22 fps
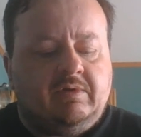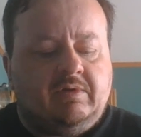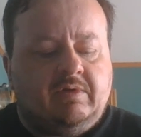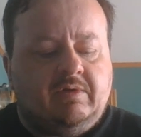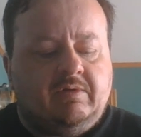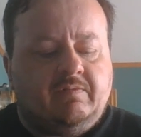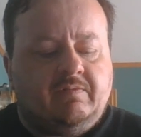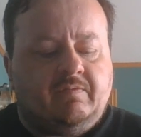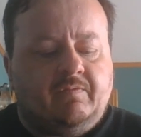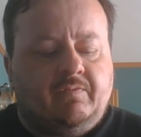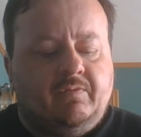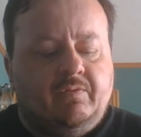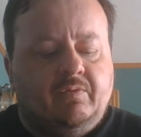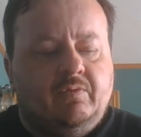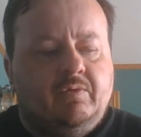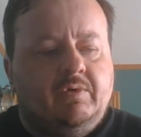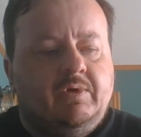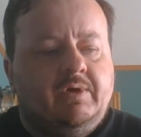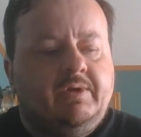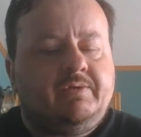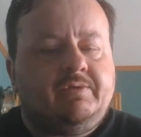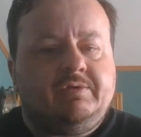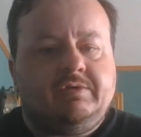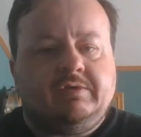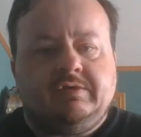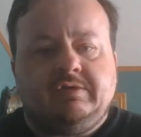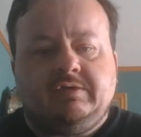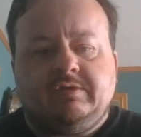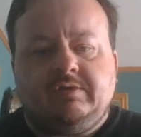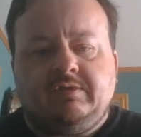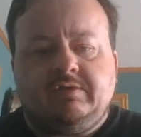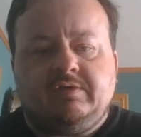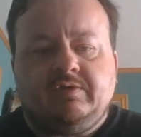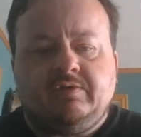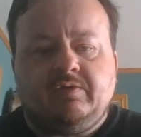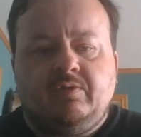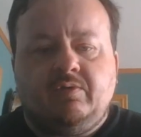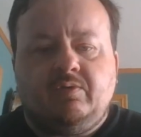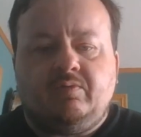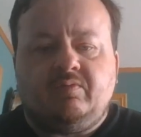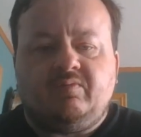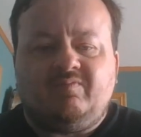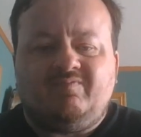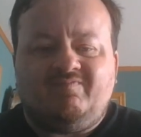and a few others.
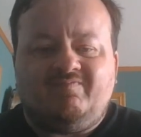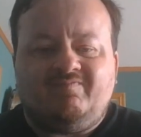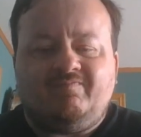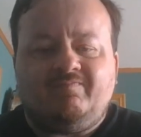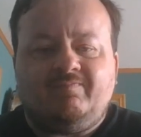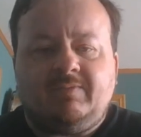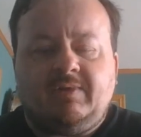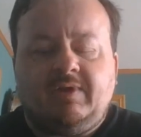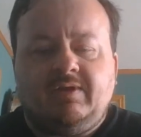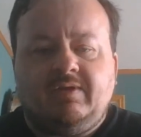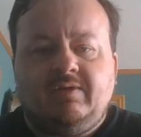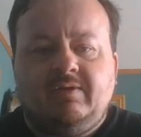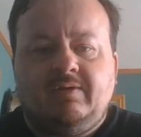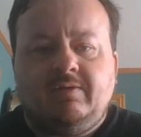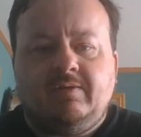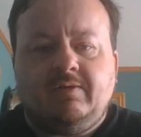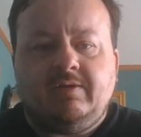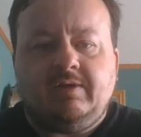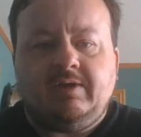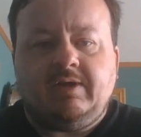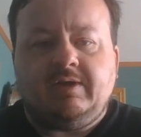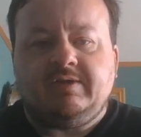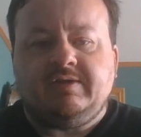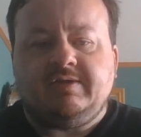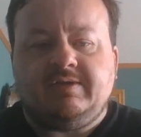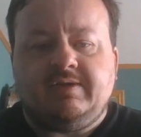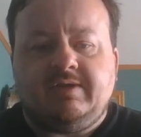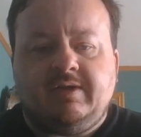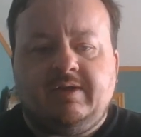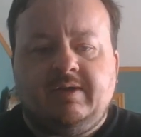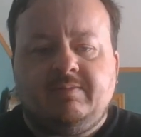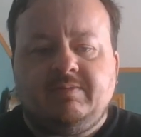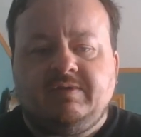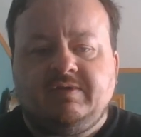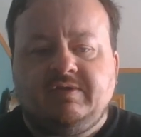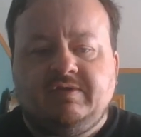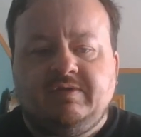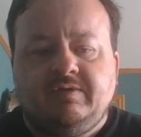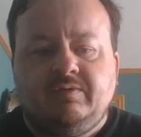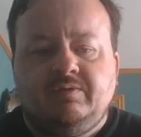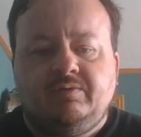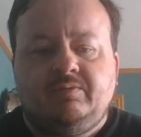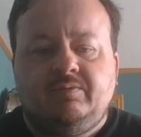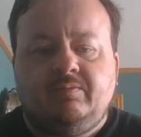So until next time,
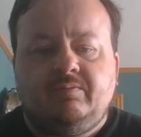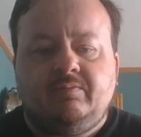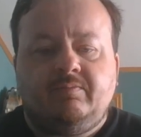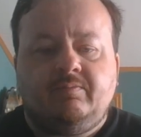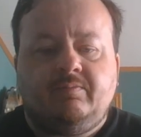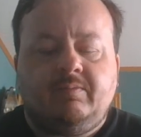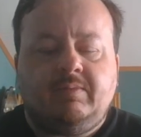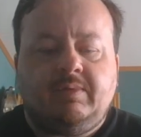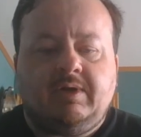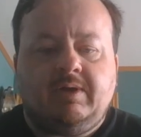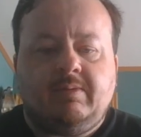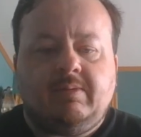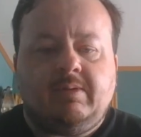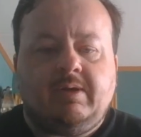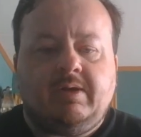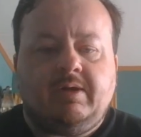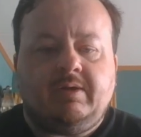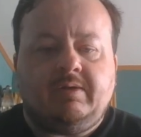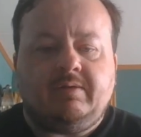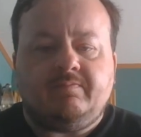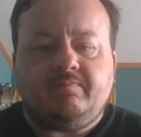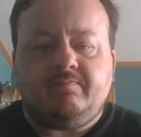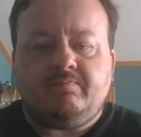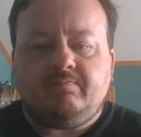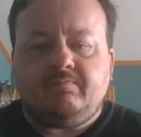see you, bye bye.